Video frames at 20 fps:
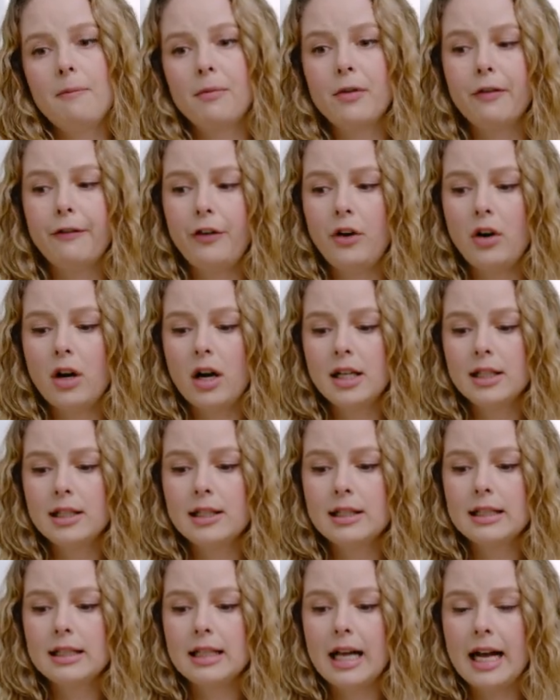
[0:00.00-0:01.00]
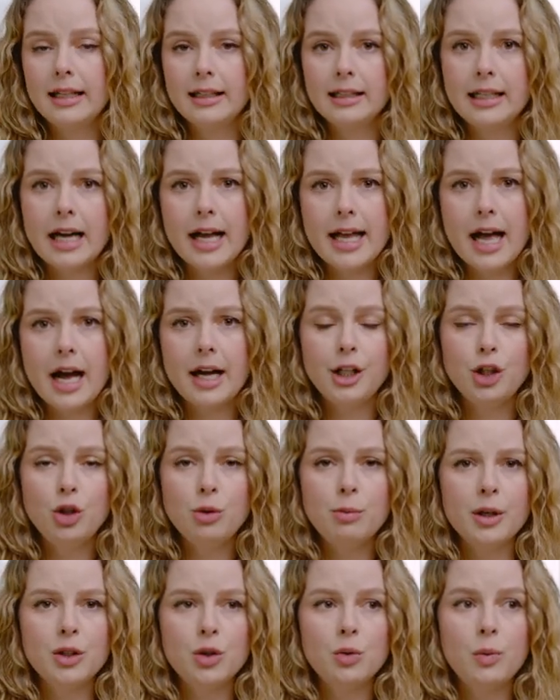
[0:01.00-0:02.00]
For us at Gaia et
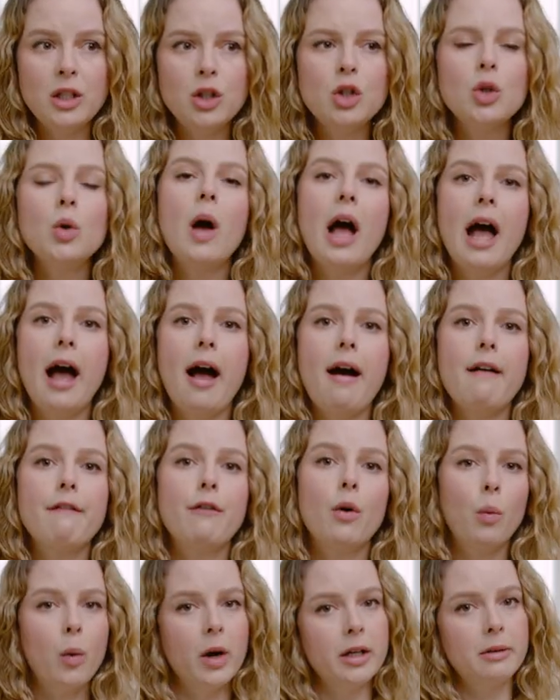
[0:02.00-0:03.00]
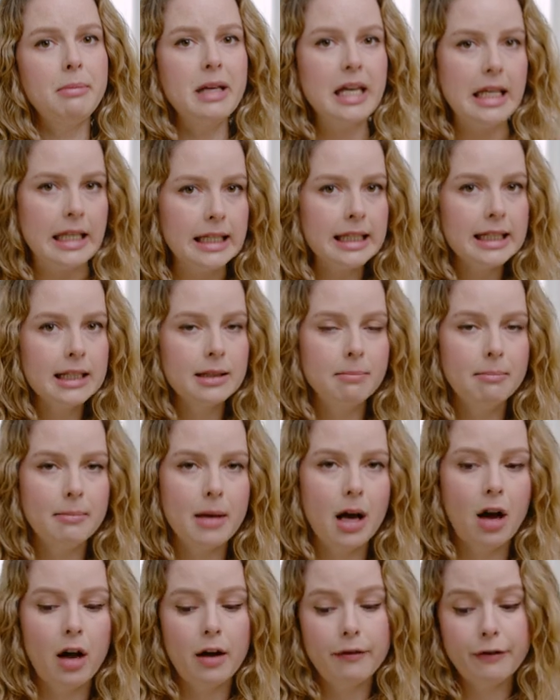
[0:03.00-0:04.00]
Dubos, we do have one piece
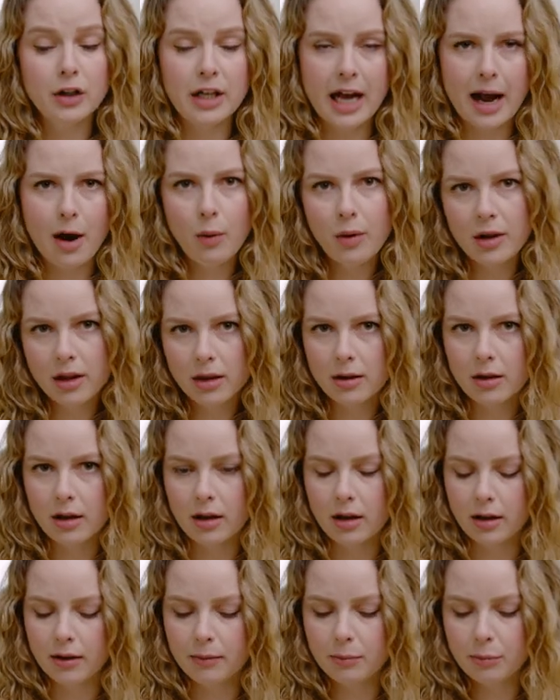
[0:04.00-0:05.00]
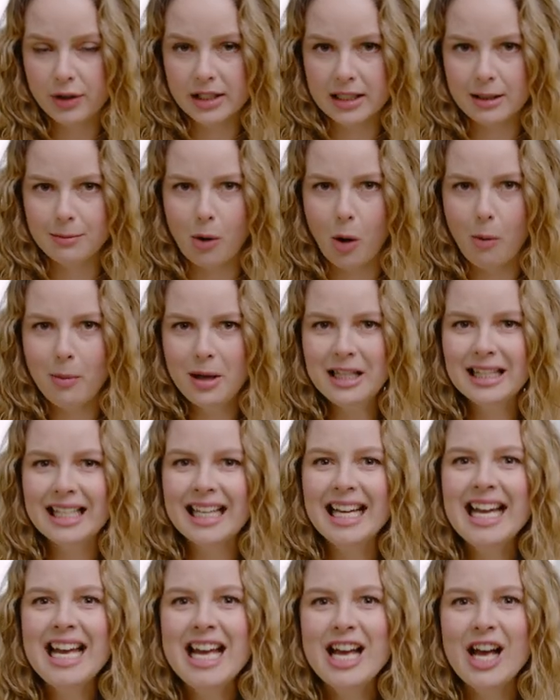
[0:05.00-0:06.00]
for now in the present moment.
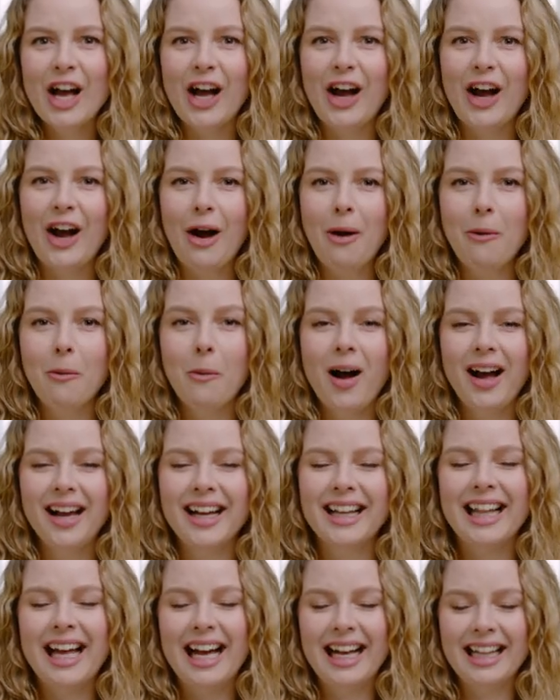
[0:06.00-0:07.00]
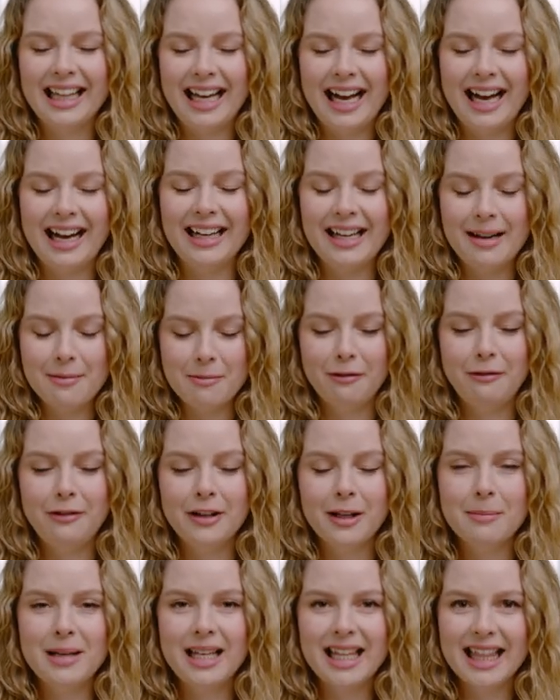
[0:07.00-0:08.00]
While I am
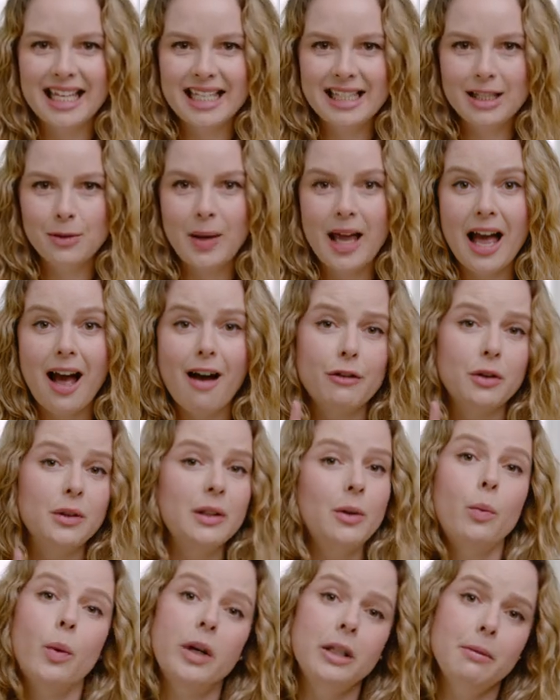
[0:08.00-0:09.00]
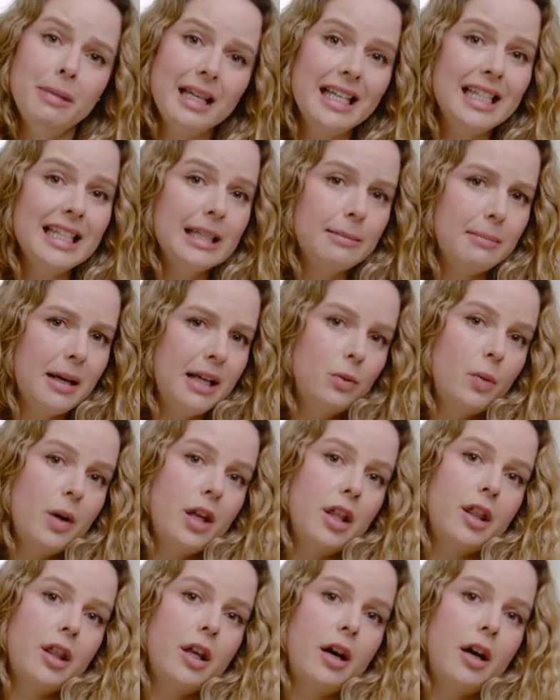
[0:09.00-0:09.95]
filming this, we have only one piece made with